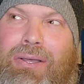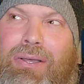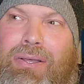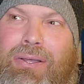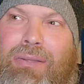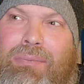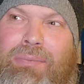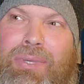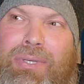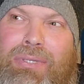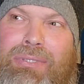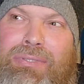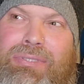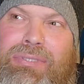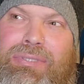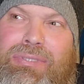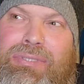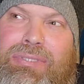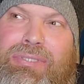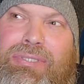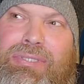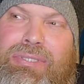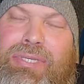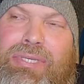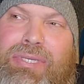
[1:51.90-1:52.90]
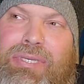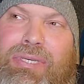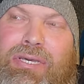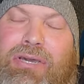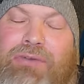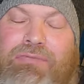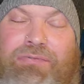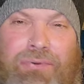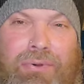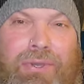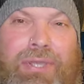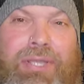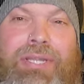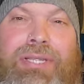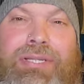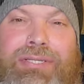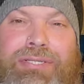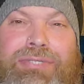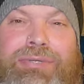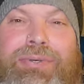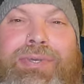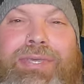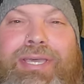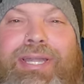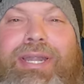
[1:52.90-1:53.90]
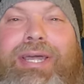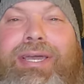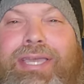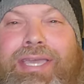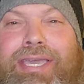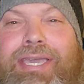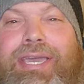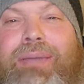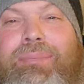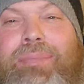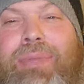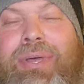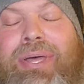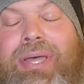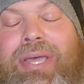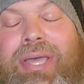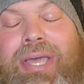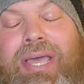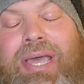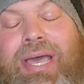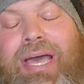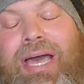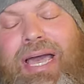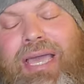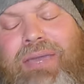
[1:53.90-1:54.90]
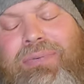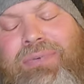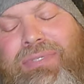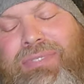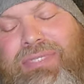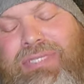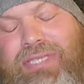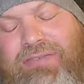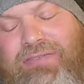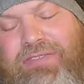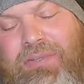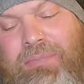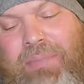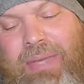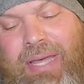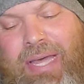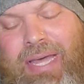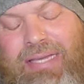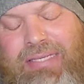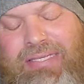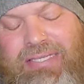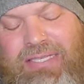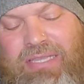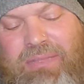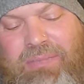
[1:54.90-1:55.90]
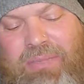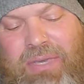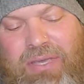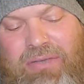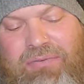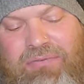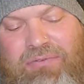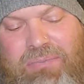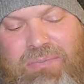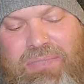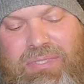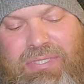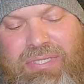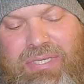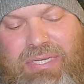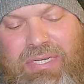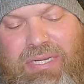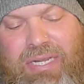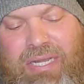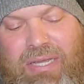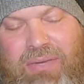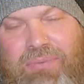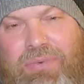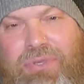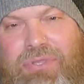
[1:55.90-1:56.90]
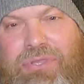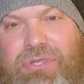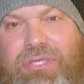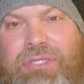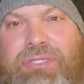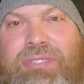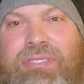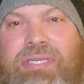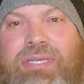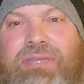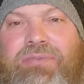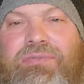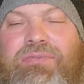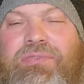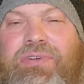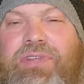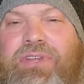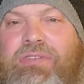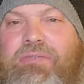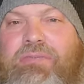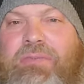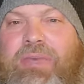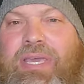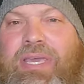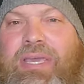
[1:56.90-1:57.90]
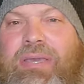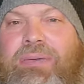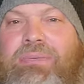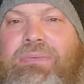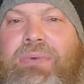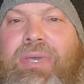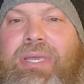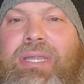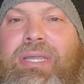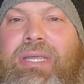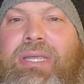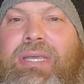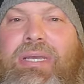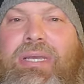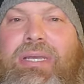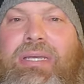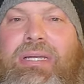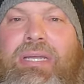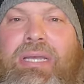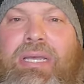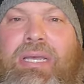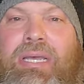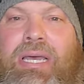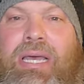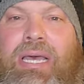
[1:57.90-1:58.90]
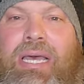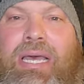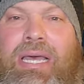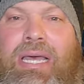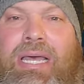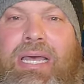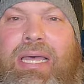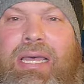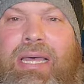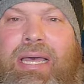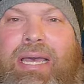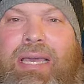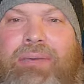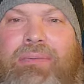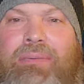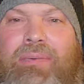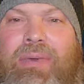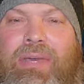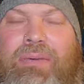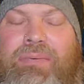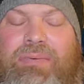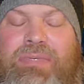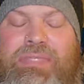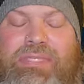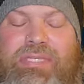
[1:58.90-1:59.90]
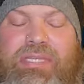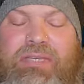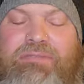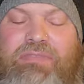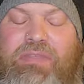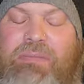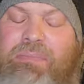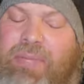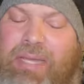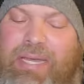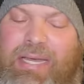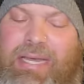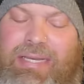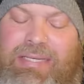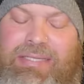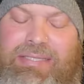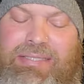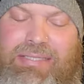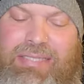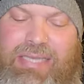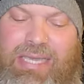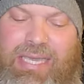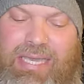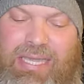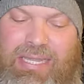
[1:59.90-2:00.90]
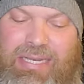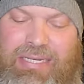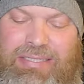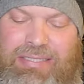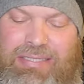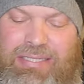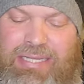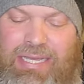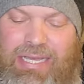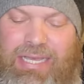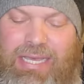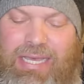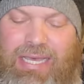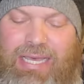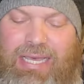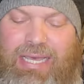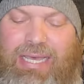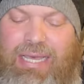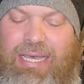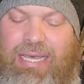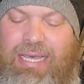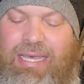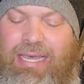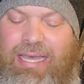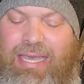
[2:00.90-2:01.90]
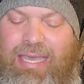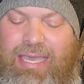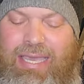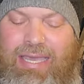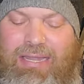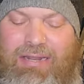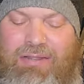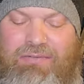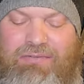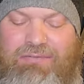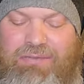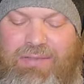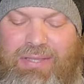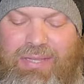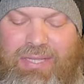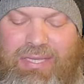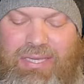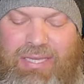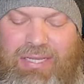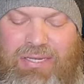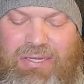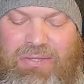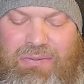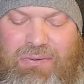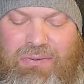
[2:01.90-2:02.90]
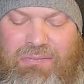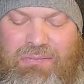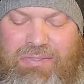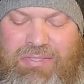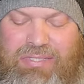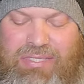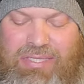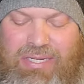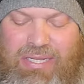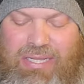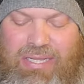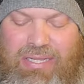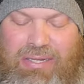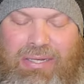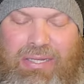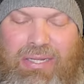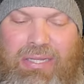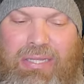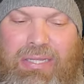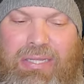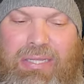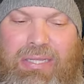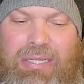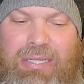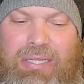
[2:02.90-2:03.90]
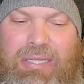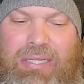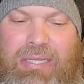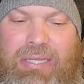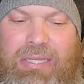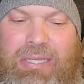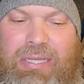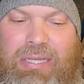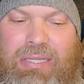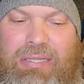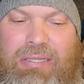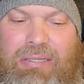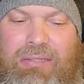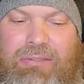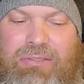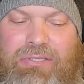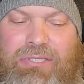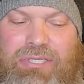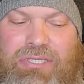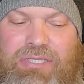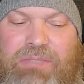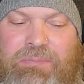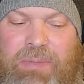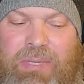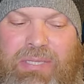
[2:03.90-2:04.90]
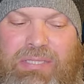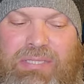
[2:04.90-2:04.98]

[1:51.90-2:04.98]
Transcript: almost avoided doing it on camera. I received a box in the mail from Sarah, which is in front of me right here. Uh, I, I, received the box and uh, I had a feeling I knew what was in it just